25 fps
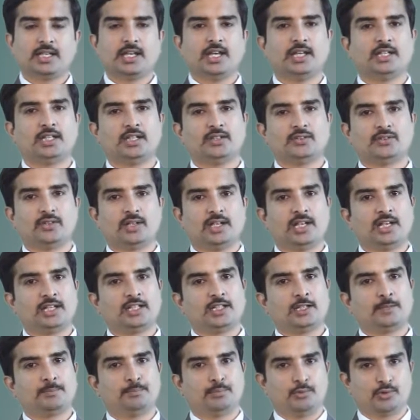It is
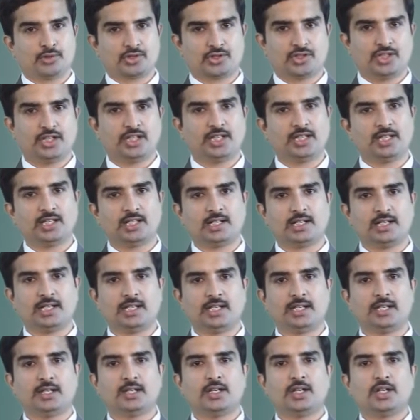related
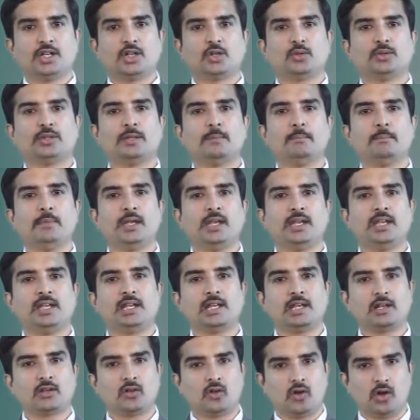posteriorly to the
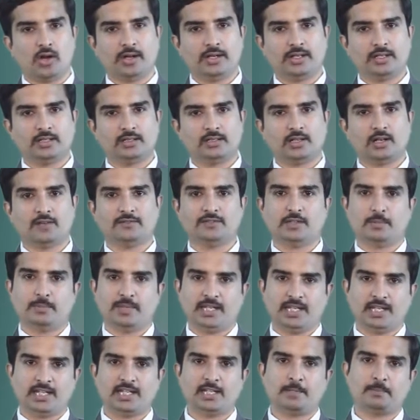medial cord of the
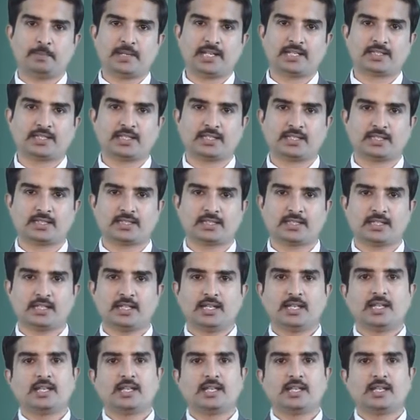brachial plexus.